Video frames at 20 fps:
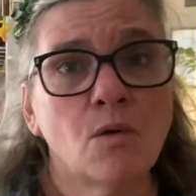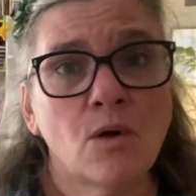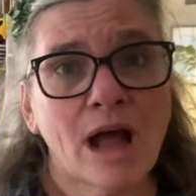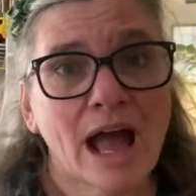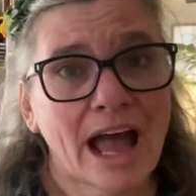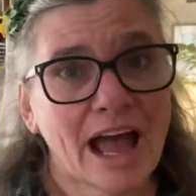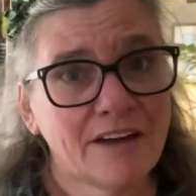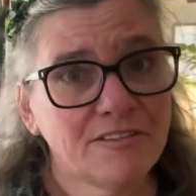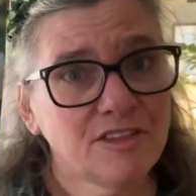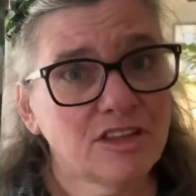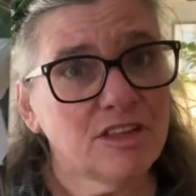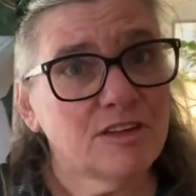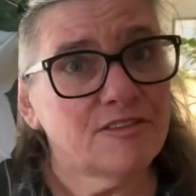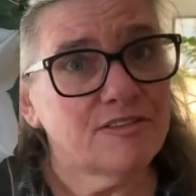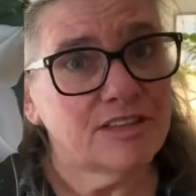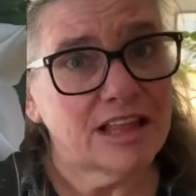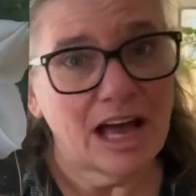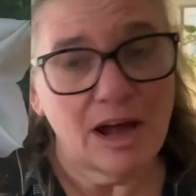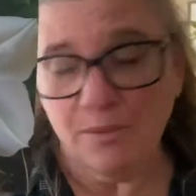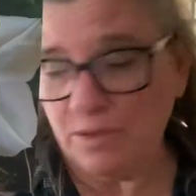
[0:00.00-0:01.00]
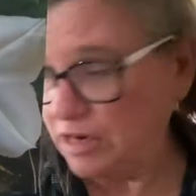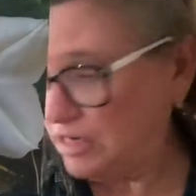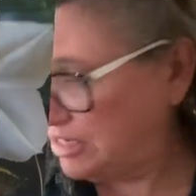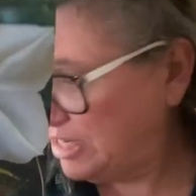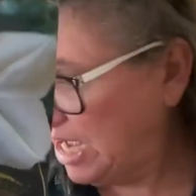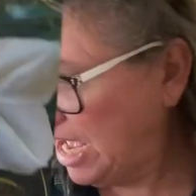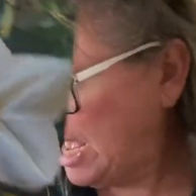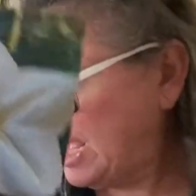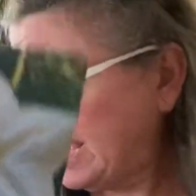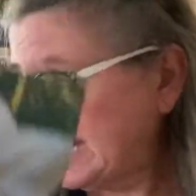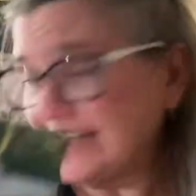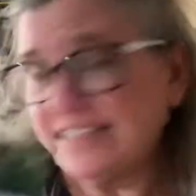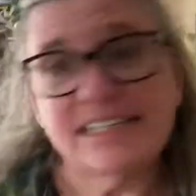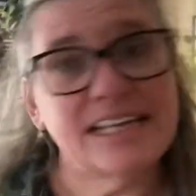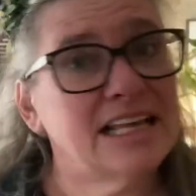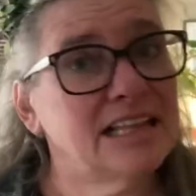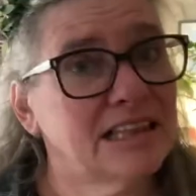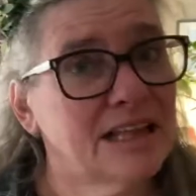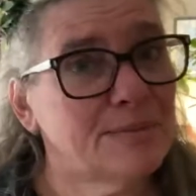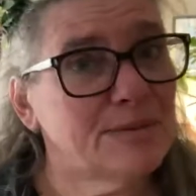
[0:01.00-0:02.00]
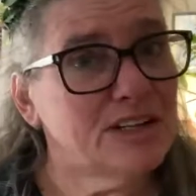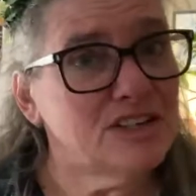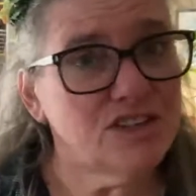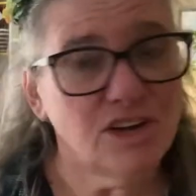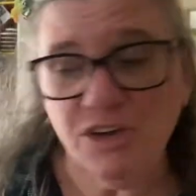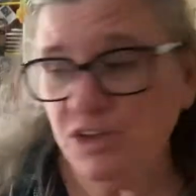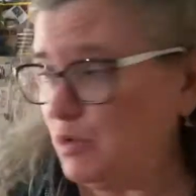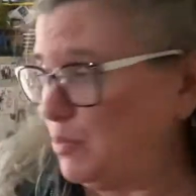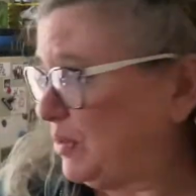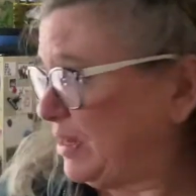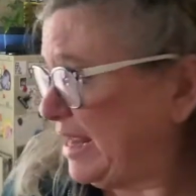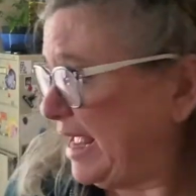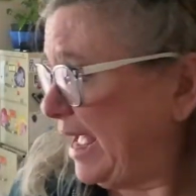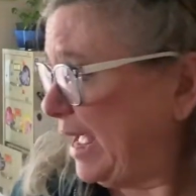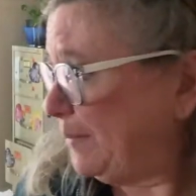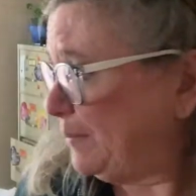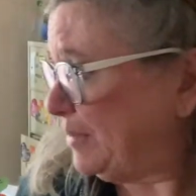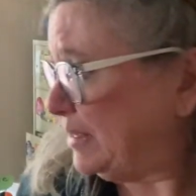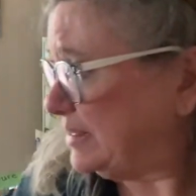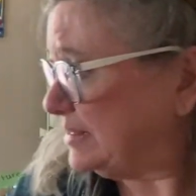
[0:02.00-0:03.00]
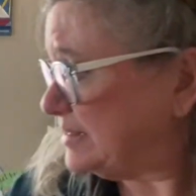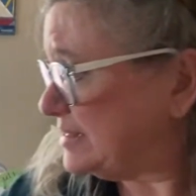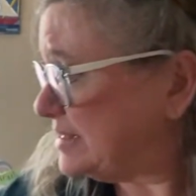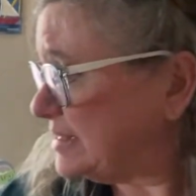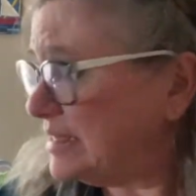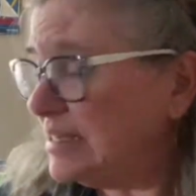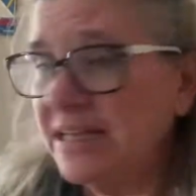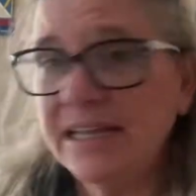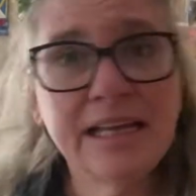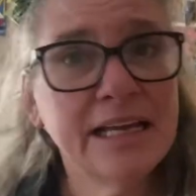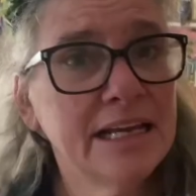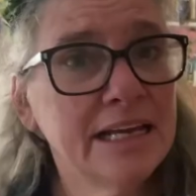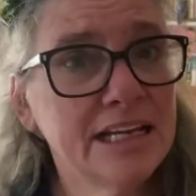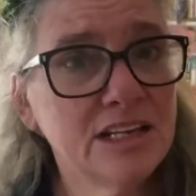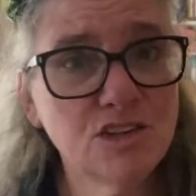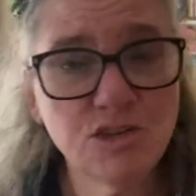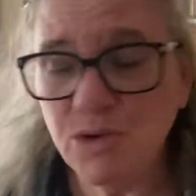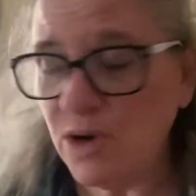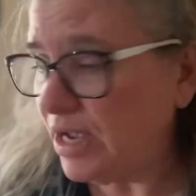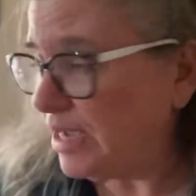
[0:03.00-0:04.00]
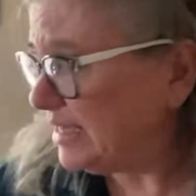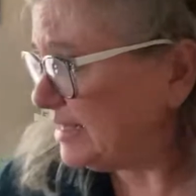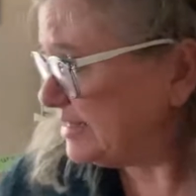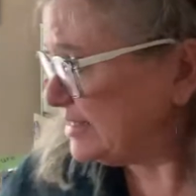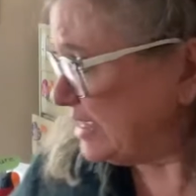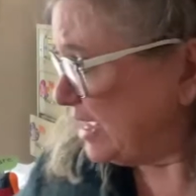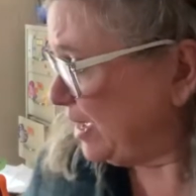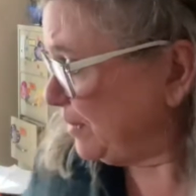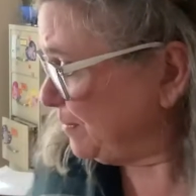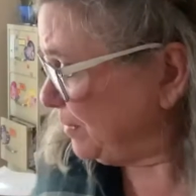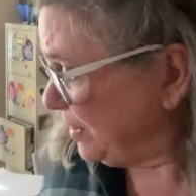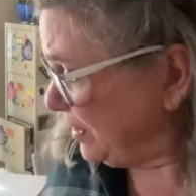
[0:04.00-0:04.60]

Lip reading: After the flower dies, let me show you what happens. It dries up